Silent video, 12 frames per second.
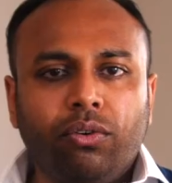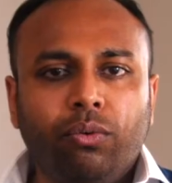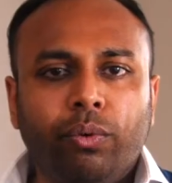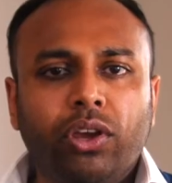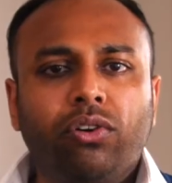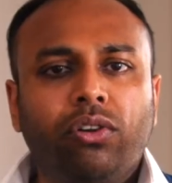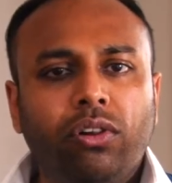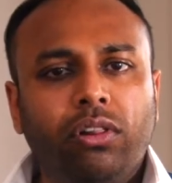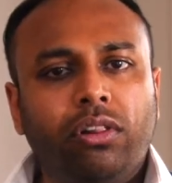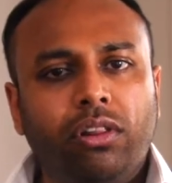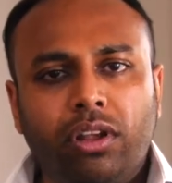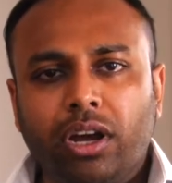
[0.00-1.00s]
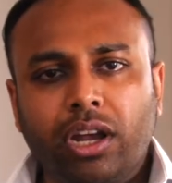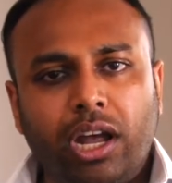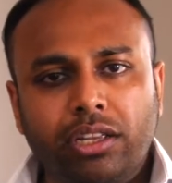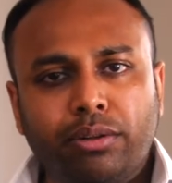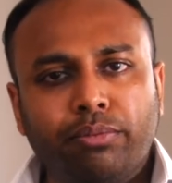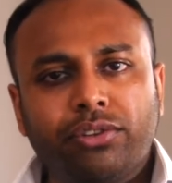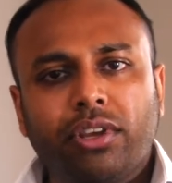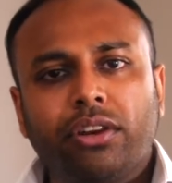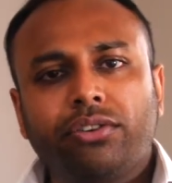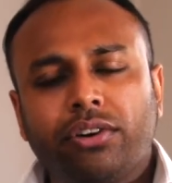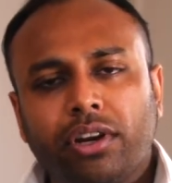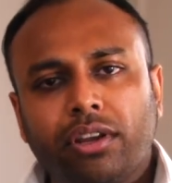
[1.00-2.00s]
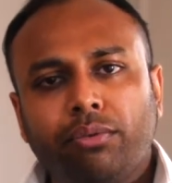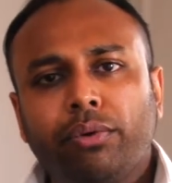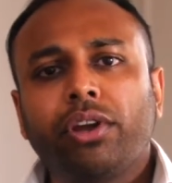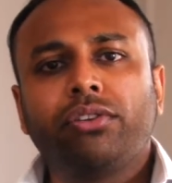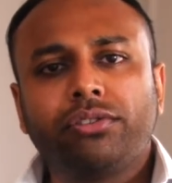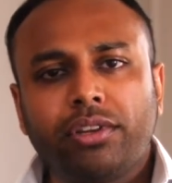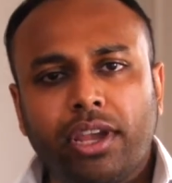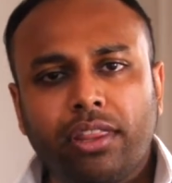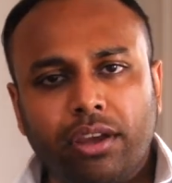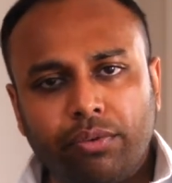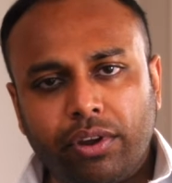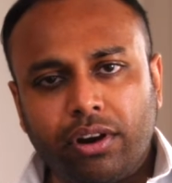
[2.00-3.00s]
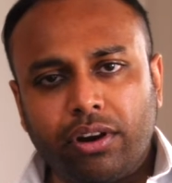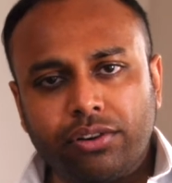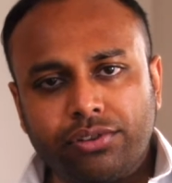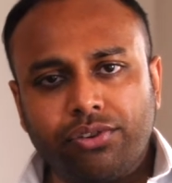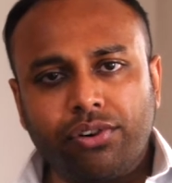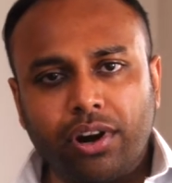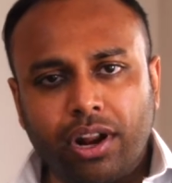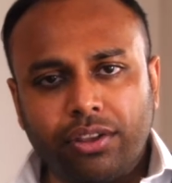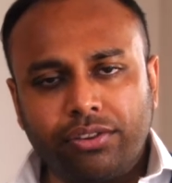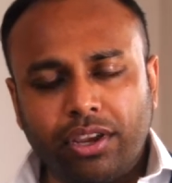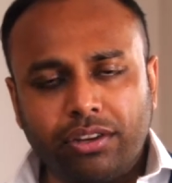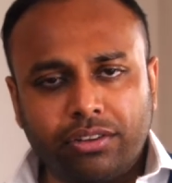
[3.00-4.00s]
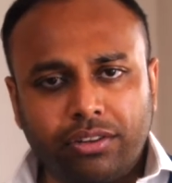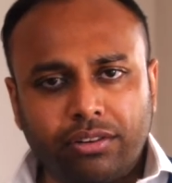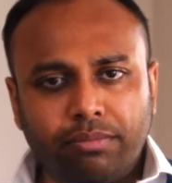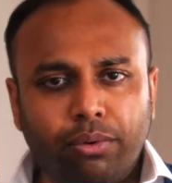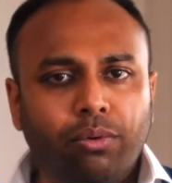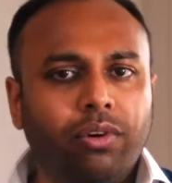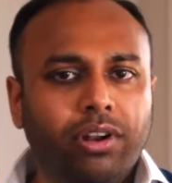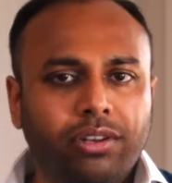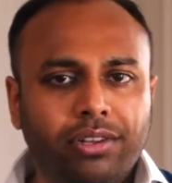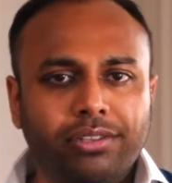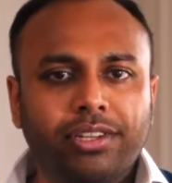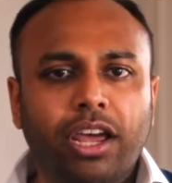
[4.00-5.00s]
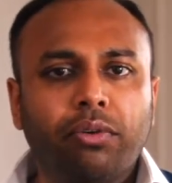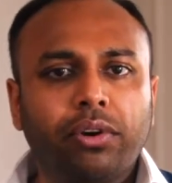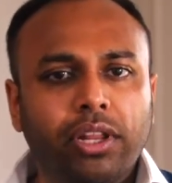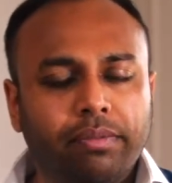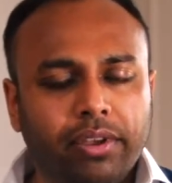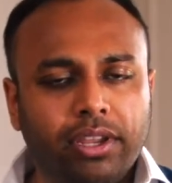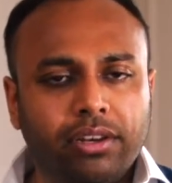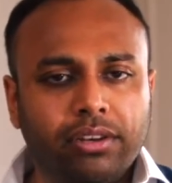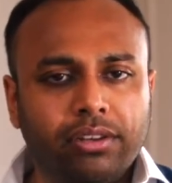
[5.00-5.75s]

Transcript: We all are customer-centric. We all say that we are as an organization, but what does that really mean?